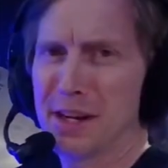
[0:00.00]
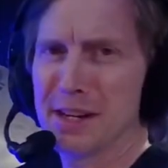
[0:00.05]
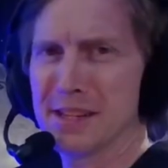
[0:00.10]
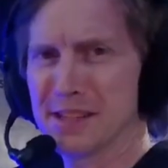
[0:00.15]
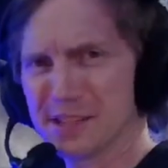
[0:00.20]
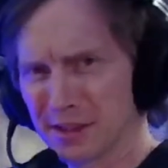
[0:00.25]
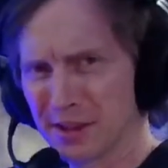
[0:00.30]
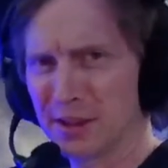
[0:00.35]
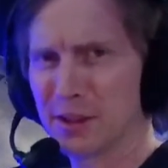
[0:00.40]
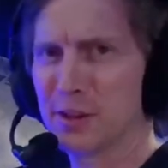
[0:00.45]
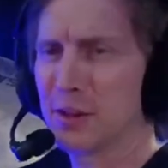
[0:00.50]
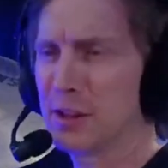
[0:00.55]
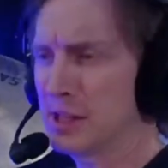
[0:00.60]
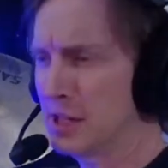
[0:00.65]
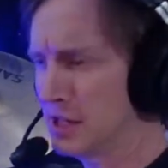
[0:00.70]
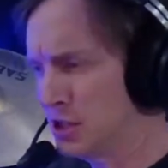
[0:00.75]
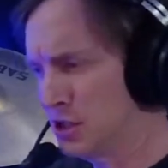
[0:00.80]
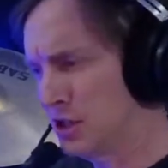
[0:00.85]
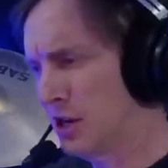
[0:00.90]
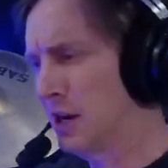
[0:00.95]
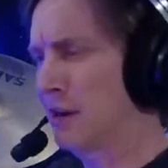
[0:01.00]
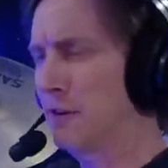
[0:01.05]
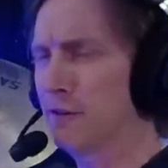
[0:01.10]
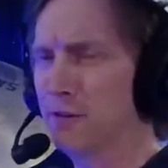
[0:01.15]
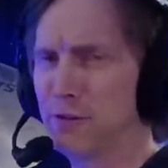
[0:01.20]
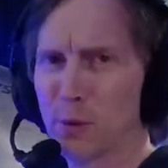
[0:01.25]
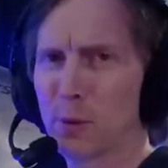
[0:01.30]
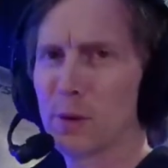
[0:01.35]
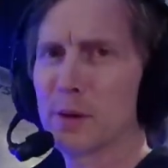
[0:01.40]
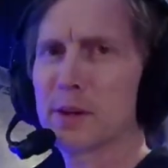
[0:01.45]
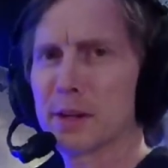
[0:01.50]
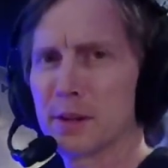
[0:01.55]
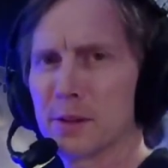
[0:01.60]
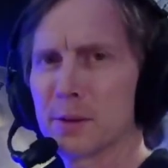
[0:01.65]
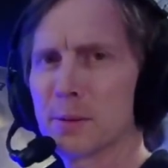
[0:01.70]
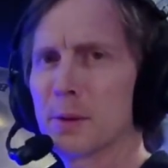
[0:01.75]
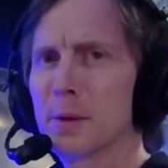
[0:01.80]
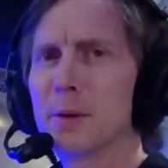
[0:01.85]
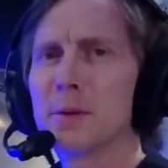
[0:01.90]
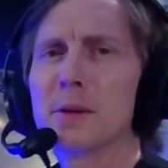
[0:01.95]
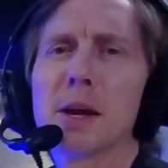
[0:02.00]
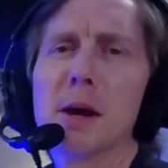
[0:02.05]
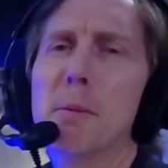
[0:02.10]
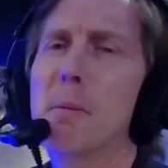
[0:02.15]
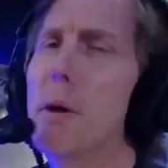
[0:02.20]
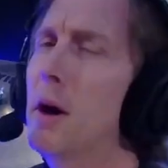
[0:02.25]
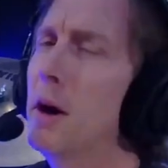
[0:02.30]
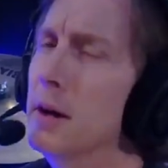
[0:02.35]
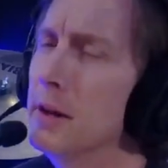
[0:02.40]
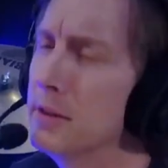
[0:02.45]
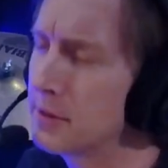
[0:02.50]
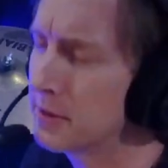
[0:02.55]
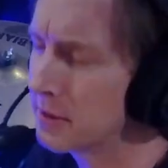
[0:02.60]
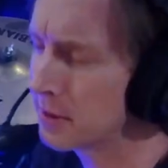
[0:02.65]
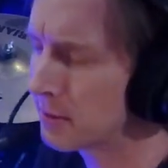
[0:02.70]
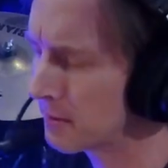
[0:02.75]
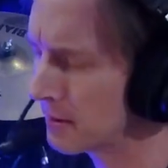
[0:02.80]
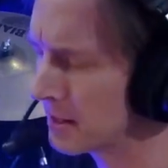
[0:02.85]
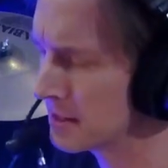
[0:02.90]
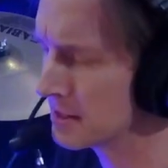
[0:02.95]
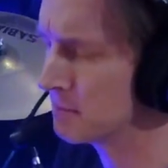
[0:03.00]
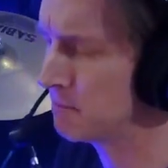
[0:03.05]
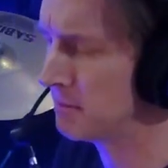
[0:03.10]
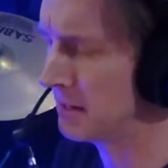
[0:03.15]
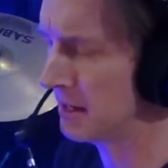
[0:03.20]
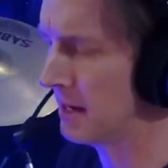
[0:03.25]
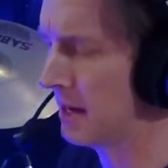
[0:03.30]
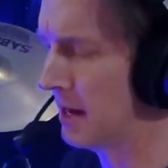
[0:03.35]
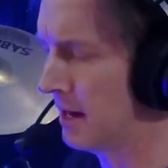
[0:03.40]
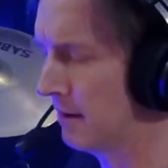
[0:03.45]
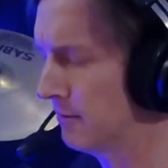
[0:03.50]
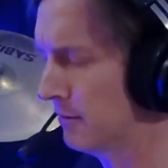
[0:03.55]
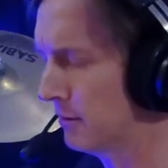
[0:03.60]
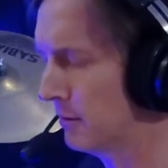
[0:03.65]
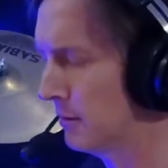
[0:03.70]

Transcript: is literally a giant fork in the road. Come on, it's the greatest bit ever,